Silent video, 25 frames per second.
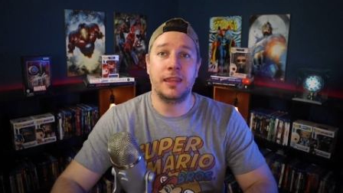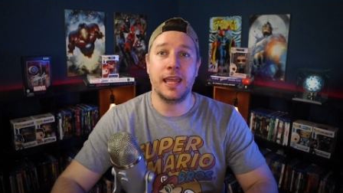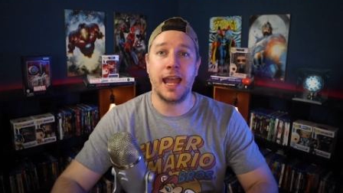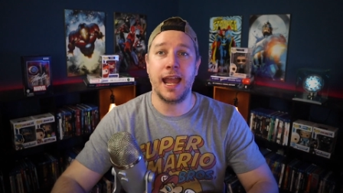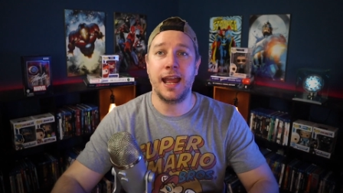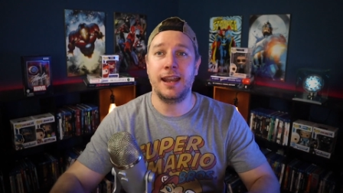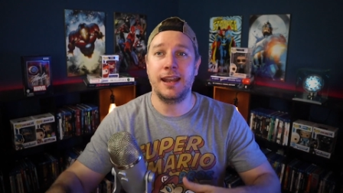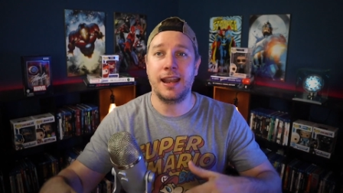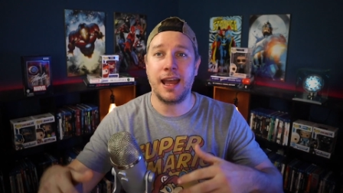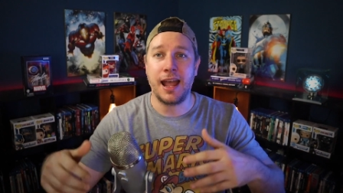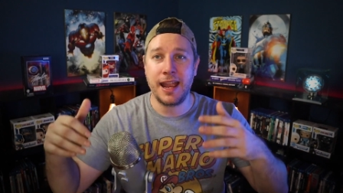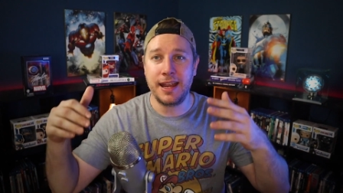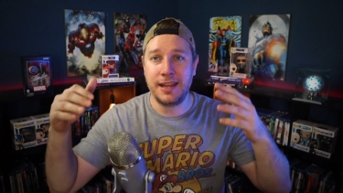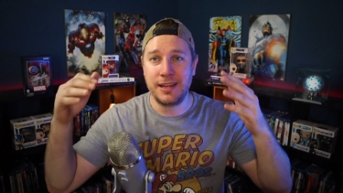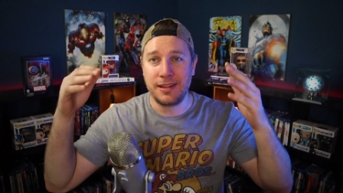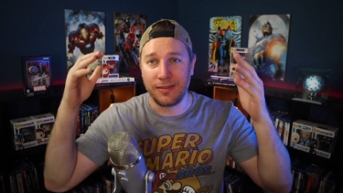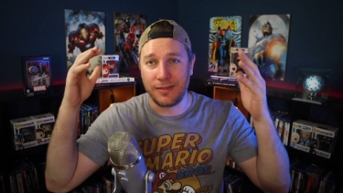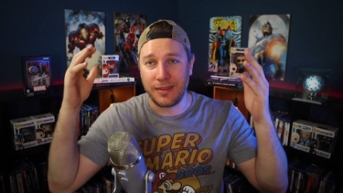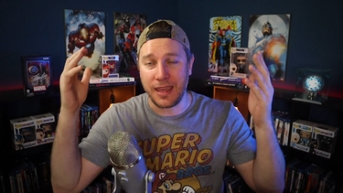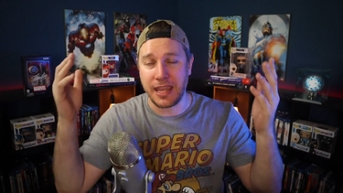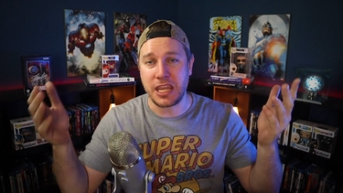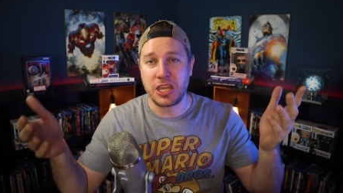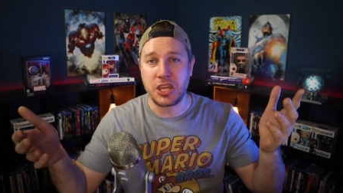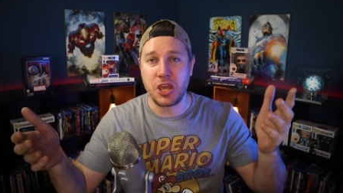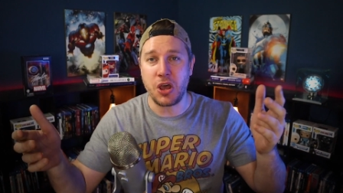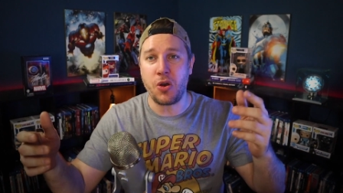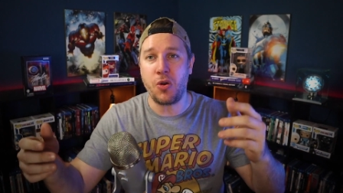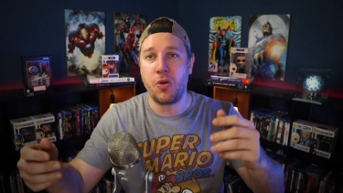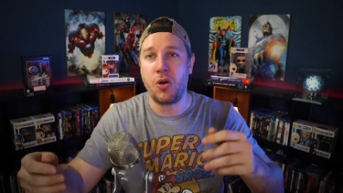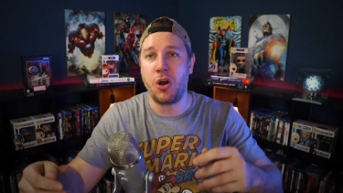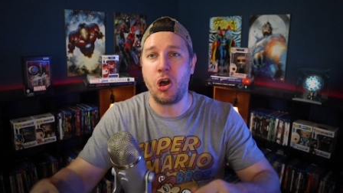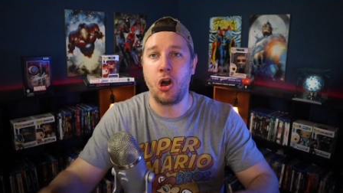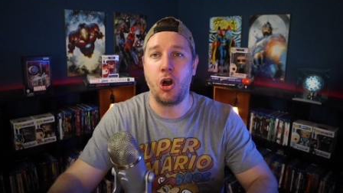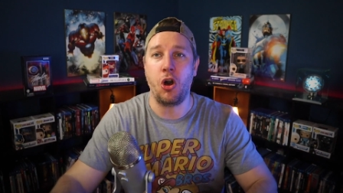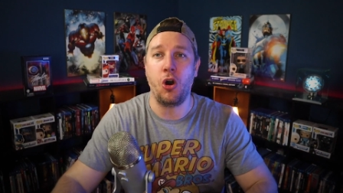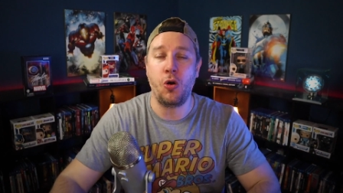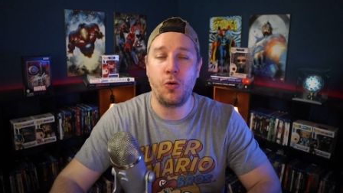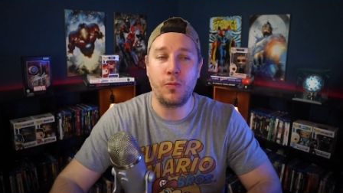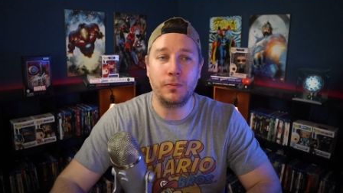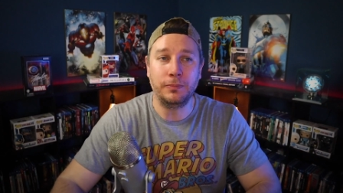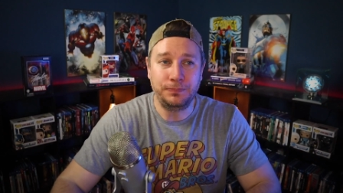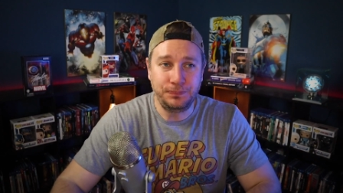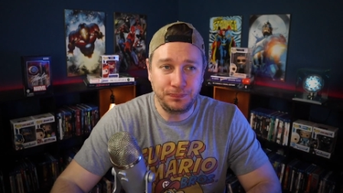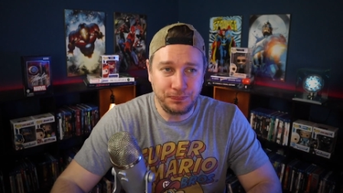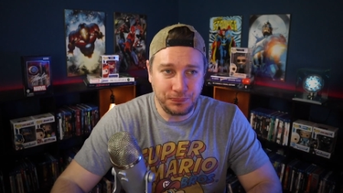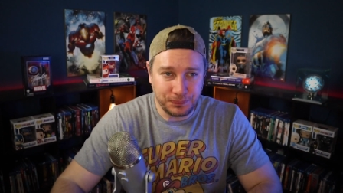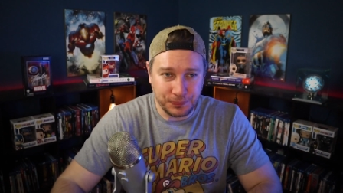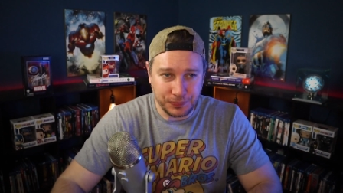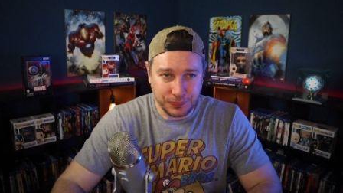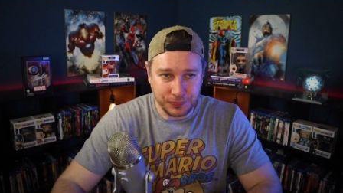That night, they go
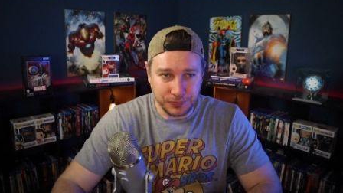home.